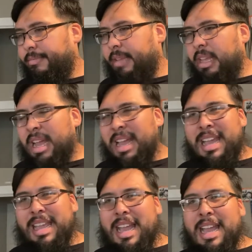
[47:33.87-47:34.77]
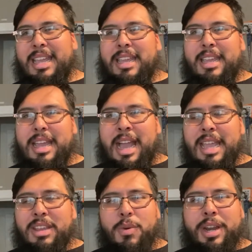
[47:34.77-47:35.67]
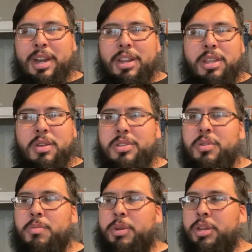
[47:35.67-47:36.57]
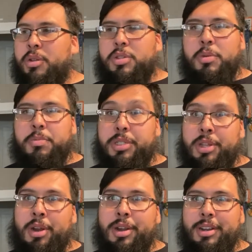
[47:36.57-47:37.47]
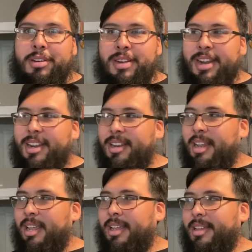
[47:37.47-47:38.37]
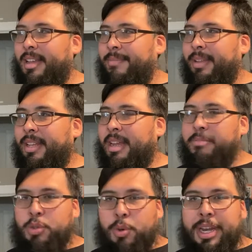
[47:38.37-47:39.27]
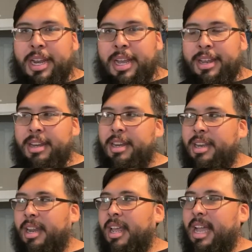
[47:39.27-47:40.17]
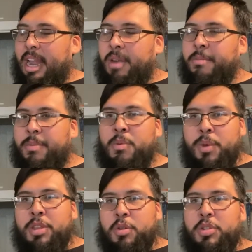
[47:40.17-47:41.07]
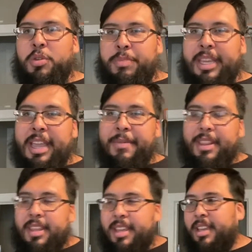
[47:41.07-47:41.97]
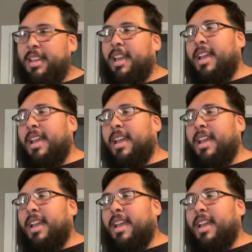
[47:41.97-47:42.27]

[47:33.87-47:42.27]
I created a YouTube when YouTube started, right? Like, I mean, I'm 29, and I remember when YouTube became a thing.